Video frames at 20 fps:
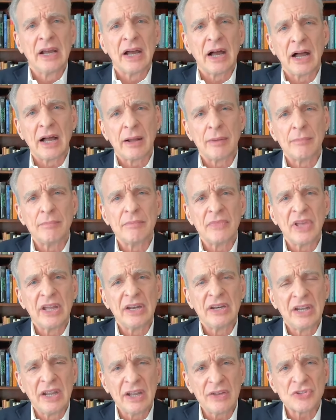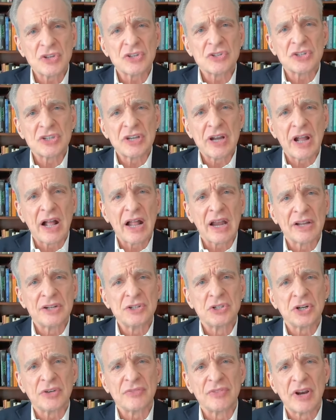Um, it gives us
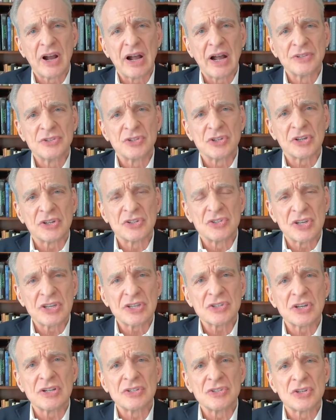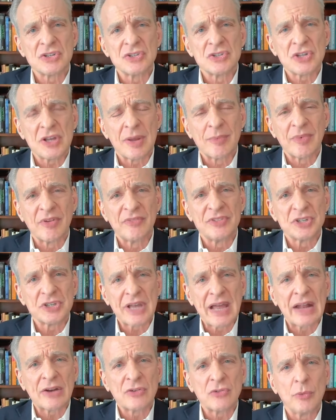knowledge of God's existence and some of his
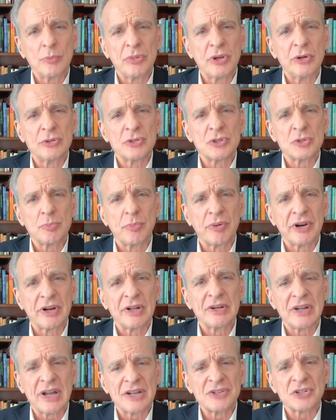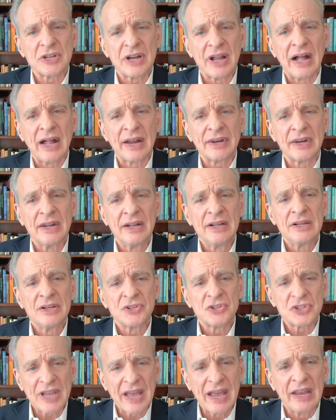attributes, but it does not
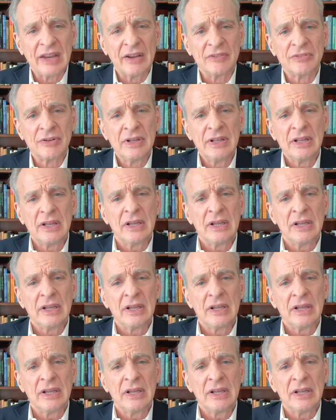save.